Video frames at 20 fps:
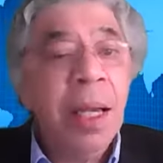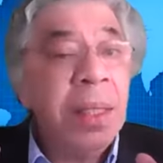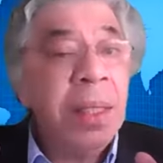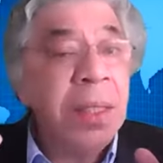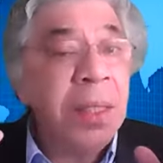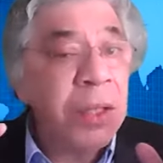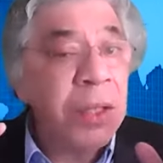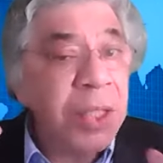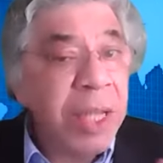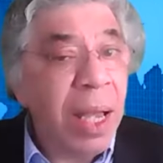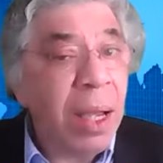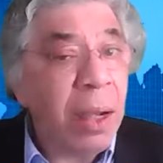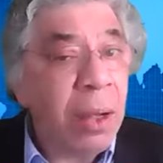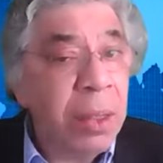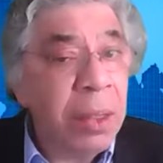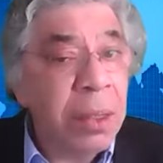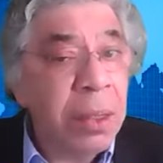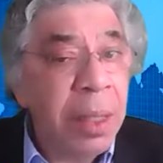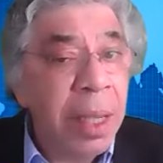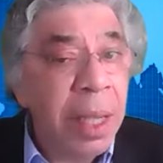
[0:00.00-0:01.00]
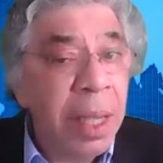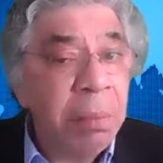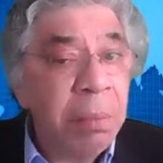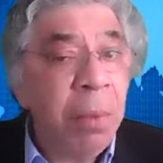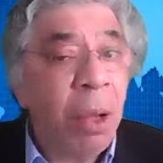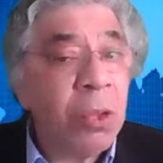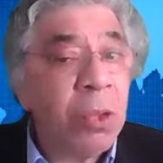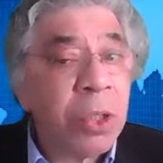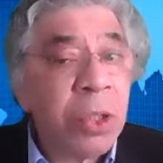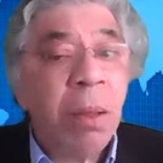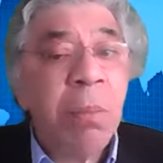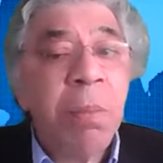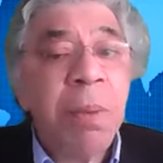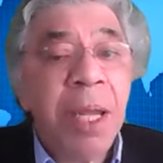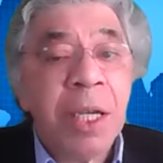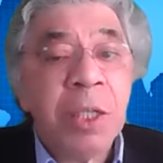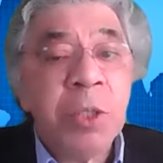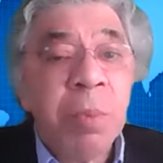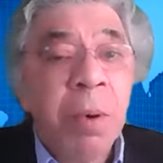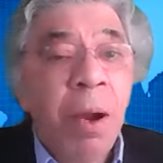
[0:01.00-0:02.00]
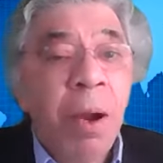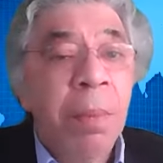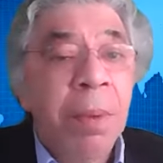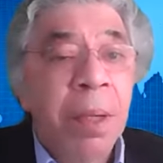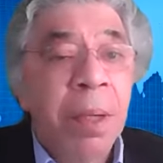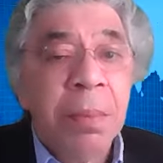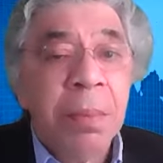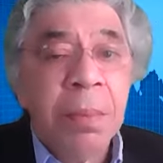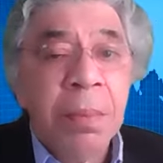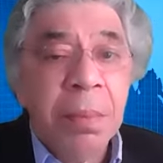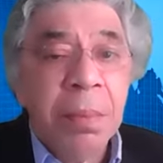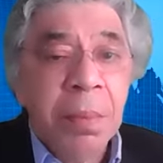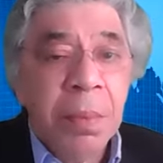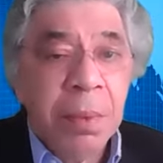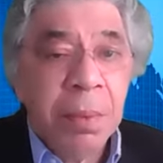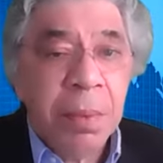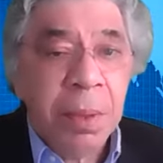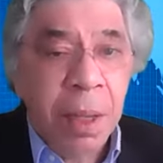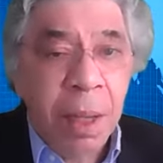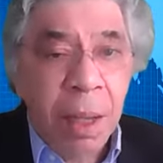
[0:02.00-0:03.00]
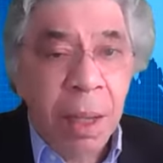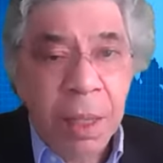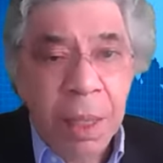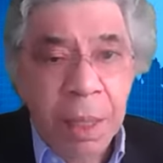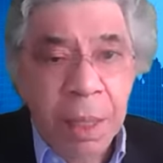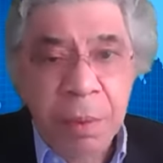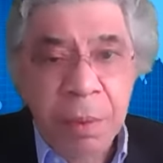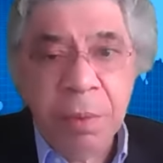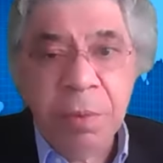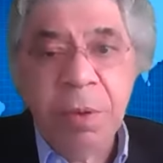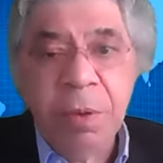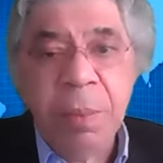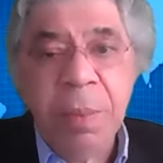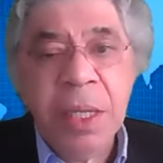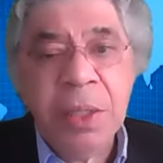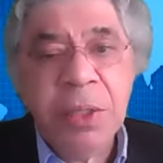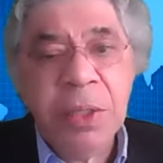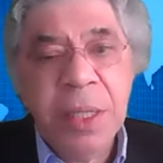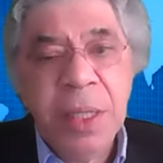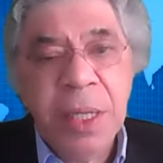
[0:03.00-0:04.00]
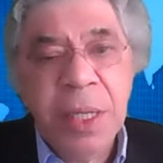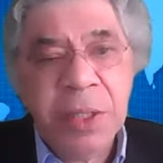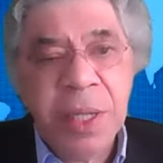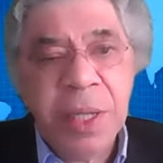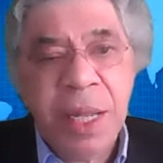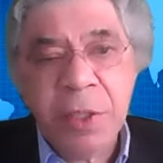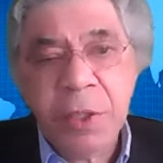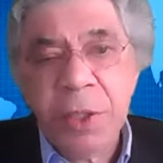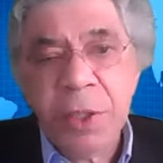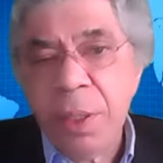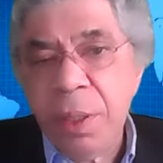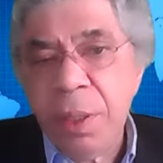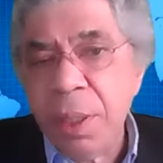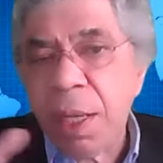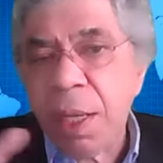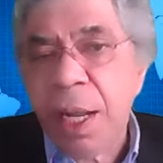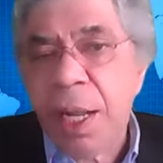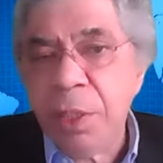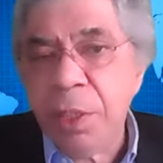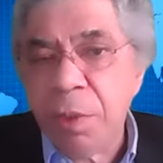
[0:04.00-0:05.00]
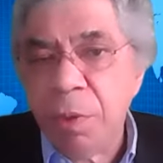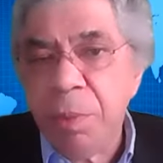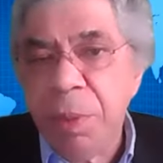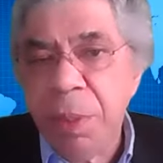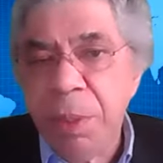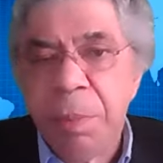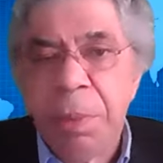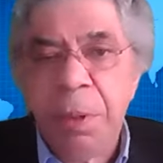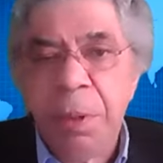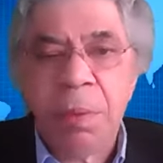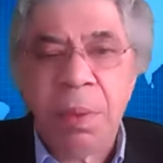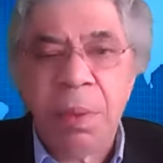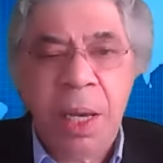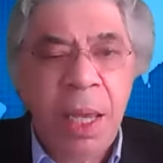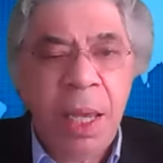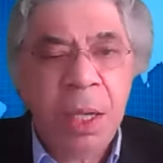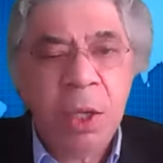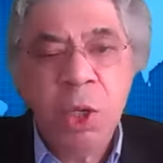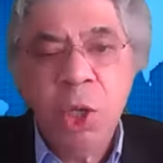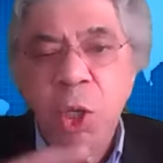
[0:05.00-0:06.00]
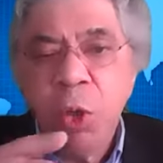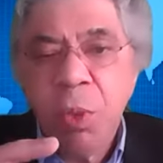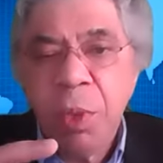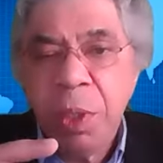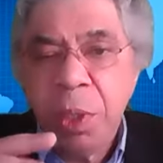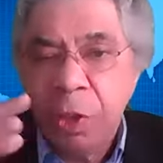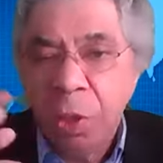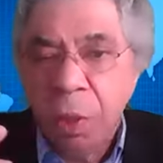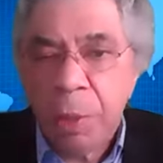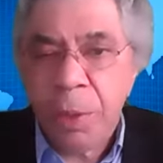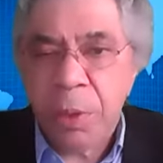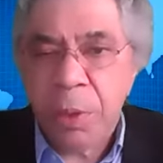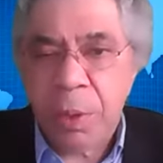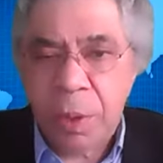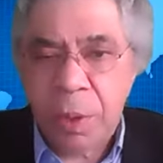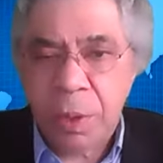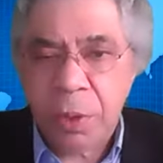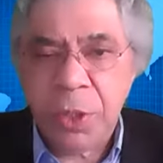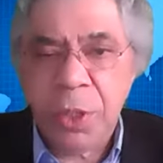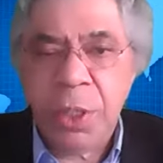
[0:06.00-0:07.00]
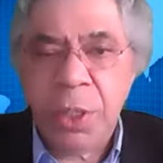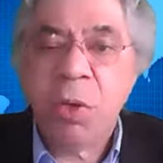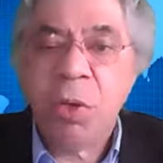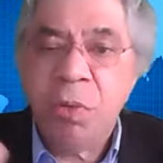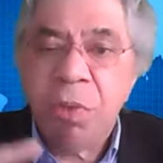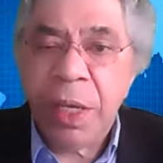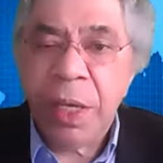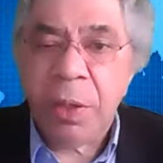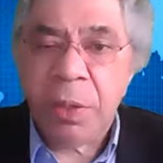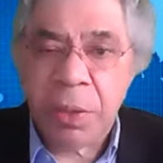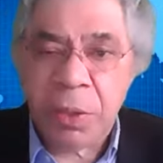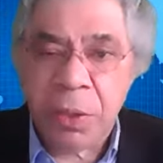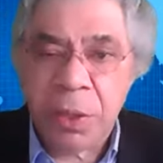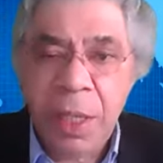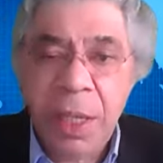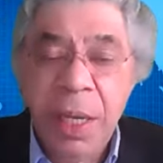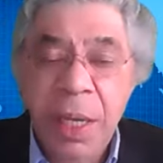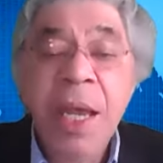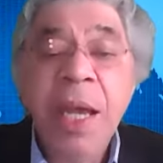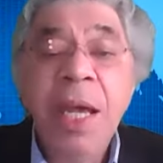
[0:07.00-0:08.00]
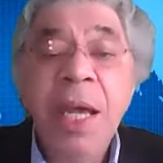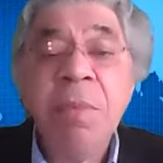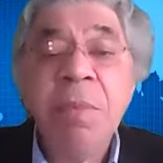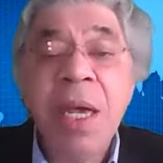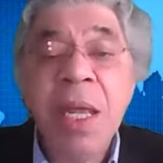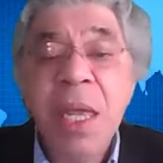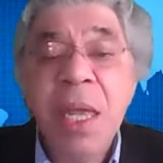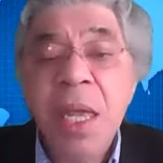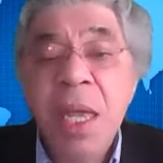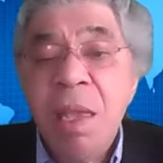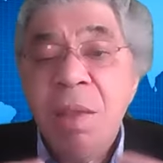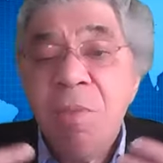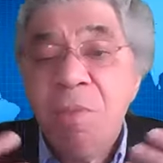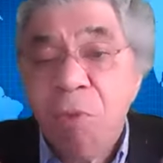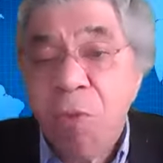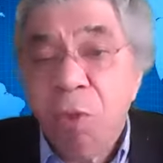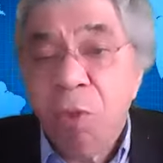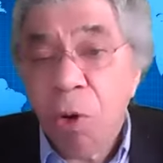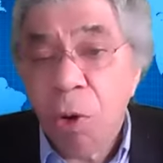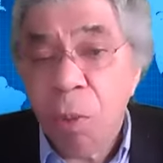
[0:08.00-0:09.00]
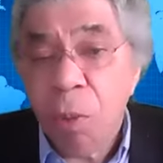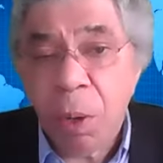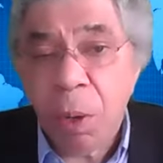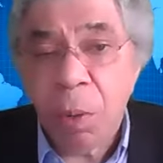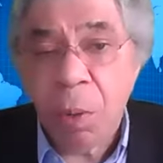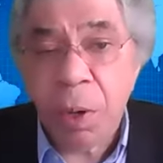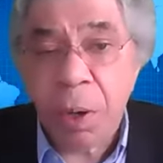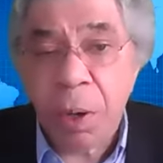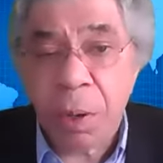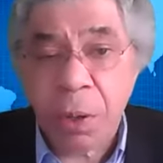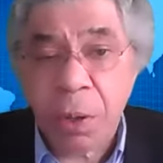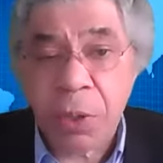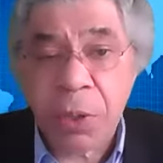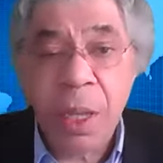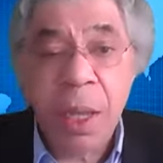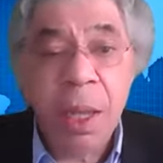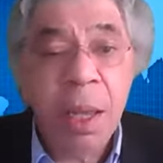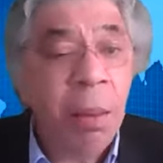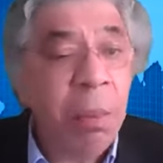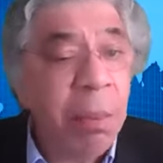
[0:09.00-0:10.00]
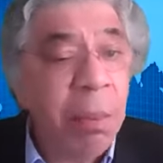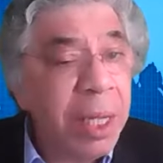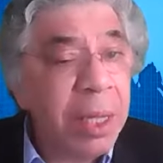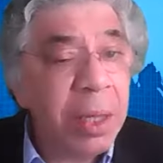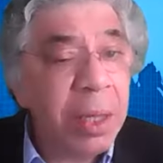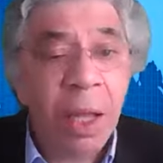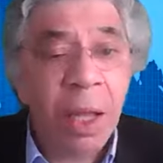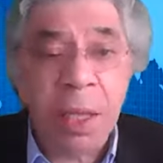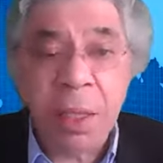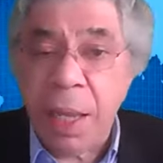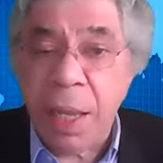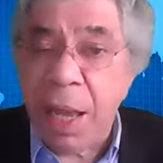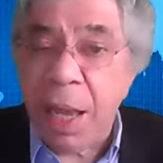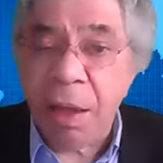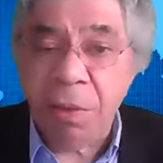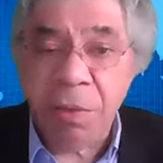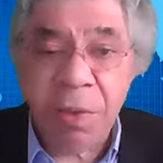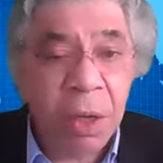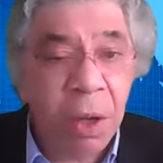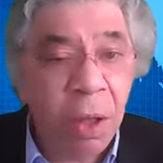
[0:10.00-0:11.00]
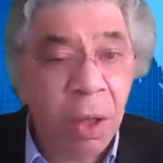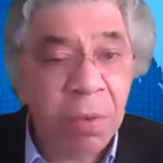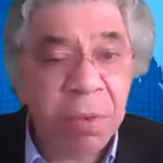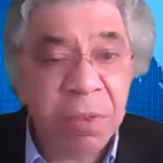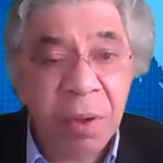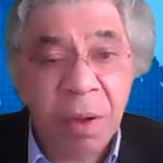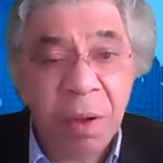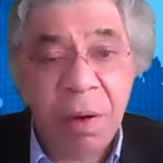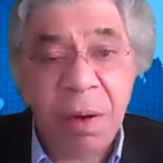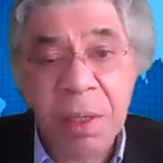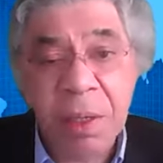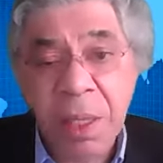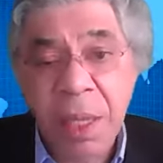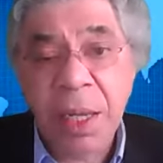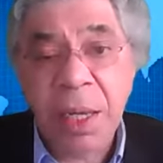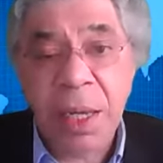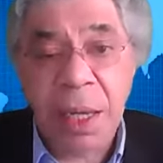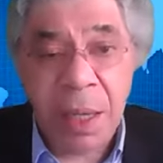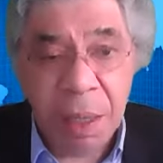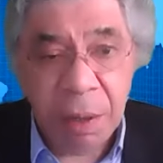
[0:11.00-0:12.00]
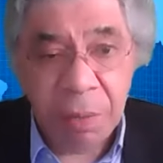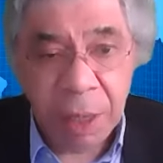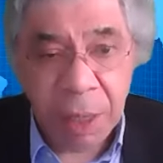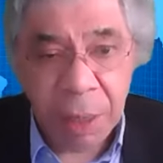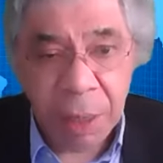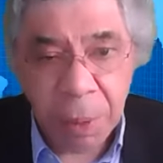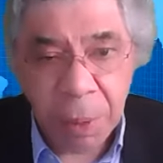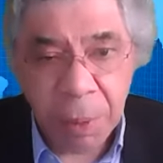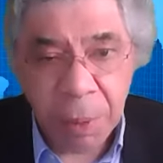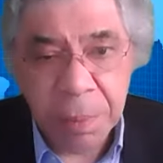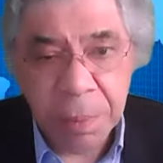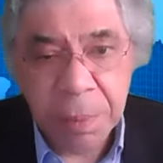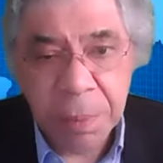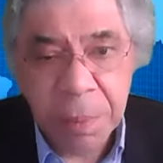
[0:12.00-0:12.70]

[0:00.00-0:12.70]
The second and most complex problem regarding information is that certain kinds of people, like new entrepreneurs, innovators, and many informal workers, might not have enough hard data available.